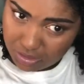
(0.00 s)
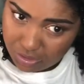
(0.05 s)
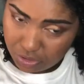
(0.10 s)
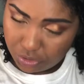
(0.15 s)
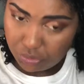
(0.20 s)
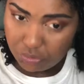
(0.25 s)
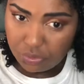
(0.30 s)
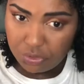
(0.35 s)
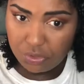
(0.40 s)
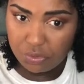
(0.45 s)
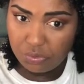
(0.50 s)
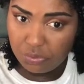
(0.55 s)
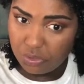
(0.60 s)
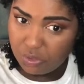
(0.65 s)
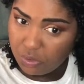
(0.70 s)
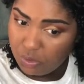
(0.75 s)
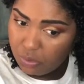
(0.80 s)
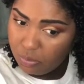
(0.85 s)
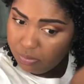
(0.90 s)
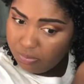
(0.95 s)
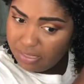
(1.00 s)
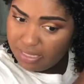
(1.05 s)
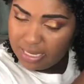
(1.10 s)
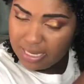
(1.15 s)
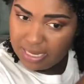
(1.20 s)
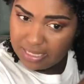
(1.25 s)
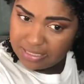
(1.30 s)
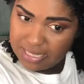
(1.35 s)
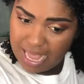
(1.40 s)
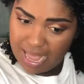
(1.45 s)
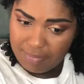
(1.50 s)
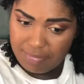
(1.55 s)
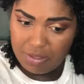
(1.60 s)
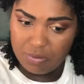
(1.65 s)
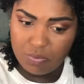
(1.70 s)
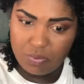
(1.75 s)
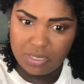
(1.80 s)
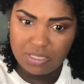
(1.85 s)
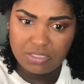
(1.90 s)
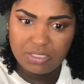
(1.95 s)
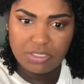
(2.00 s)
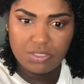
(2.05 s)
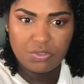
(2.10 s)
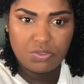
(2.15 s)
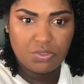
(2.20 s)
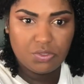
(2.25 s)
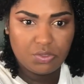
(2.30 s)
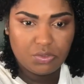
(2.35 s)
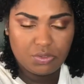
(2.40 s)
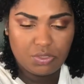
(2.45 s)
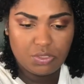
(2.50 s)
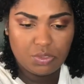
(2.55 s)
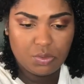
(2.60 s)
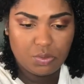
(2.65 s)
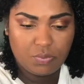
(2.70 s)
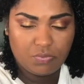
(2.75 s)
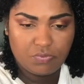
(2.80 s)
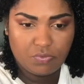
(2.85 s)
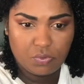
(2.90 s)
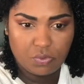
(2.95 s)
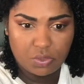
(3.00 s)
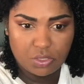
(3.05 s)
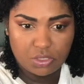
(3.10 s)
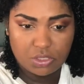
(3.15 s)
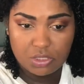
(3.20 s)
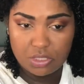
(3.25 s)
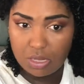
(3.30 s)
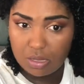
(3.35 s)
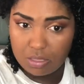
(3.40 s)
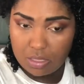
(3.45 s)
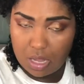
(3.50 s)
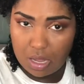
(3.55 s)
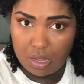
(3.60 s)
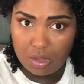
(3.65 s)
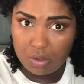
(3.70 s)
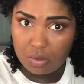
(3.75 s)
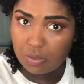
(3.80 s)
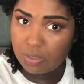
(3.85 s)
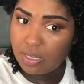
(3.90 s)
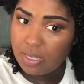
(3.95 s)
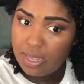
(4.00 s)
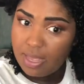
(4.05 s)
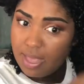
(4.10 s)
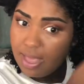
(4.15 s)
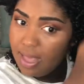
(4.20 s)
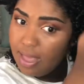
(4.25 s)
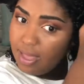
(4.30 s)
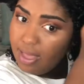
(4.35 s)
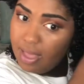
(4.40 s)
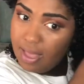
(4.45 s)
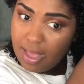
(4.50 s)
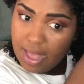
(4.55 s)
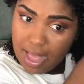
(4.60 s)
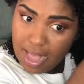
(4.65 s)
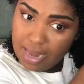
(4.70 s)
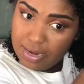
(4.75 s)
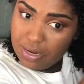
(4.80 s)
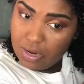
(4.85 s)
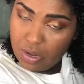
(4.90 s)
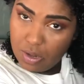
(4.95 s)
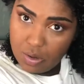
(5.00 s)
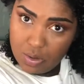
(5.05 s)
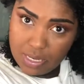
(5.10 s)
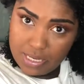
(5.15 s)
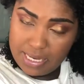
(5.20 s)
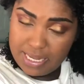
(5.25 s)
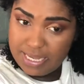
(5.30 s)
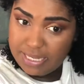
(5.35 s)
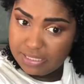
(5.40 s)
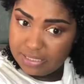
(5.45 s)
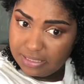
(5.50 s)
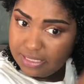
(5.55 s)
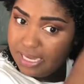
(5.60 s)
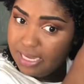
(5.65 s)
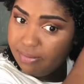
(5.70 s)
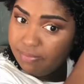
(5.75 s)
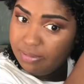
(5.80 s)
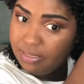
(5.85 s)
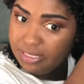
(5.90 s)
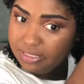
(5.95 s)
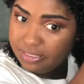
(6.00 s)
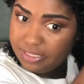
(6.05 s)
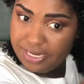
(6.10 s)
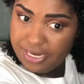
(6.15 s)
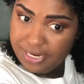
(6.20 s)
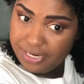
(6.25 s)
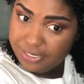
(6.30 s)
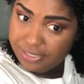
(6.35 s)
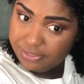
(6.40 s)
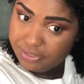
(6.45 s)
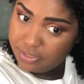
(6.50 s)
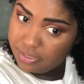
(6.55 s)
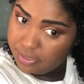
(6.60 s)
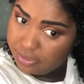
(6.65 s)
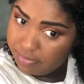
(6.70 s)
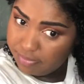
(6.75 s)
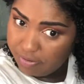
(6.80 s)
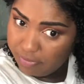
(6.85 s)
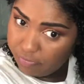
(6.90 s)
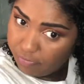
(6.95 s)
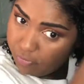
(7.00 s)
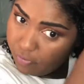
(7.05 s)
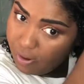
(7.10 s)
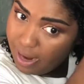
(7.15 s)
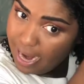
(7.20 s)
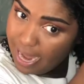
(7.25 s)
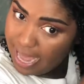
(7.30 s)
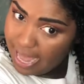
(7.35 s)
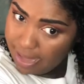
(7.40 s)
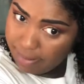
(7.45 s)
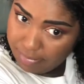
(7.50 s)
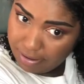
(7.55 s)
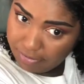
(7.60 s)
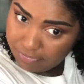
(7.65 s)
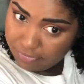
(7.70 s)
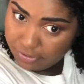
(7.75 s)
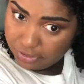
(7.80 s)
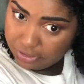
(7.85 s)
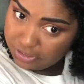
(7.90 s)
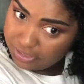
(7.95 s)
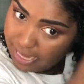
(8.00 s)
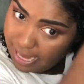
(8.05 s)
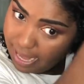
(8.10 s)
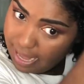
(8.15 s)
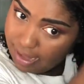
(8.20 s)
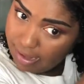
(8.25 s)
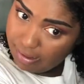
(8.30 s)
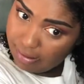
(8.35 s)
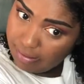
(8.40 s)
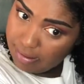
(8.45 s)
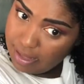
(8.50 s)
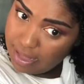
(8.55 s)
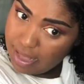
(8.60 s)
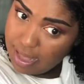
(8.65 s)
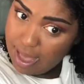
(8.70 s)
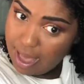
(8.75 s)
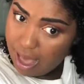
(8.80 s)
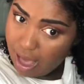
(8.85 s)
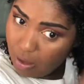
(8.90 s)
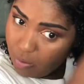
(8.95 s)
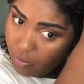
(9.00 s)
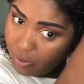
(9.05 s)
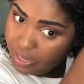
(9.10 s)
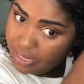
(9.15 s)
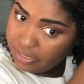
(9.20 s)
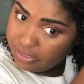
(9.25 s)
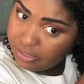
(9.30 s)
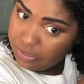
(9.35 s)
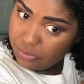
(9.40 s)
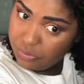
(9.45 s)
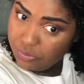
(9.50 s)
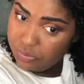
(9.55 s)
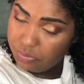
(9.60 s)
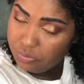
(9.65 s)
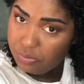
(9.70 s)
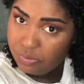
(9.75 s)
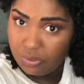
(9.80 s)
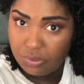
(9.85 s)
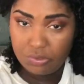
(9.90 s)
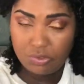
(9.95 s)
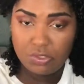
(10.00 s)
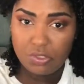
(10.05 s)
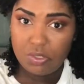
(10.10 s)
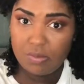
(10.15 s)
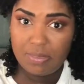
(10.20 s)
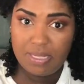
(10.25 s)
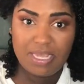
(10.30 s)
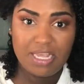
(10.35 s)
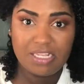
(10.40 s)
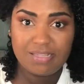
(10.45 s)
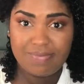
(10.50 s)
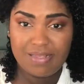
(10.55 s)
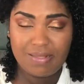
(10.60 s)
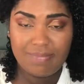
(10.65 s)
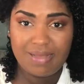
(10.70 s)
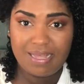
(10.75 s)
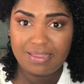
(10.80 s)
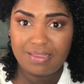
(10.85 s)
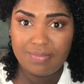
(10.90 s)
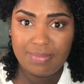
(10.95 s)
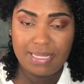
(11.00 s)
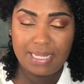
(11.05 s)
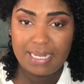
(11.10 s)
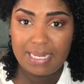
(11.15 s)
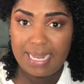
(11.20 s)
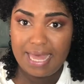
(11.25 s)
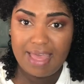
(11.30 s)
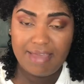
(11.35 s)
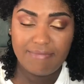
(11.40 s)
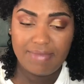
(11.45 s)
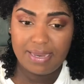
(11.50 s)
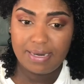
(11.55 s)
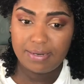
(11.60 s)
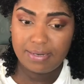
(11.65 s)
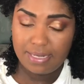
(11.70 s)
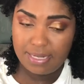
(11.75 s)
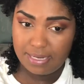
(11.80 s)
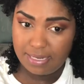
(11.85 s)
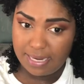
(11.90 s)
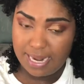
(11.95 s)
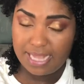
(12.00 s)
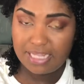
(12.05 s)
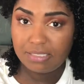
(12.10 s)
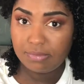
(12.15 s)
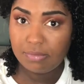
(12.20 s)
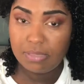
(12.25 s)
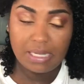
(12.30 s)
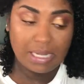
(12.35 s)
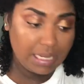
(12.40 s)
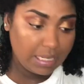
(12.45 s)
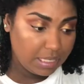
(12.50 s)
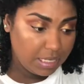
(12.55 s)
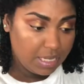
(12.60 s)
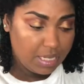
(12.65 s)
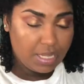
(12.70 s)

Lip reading: do YouTube, because I've been wanting to do YouTube for so long. I know at least 10 plus years. Before I had my first child, I wanted to do YouTube, and he's about to be 11 next month,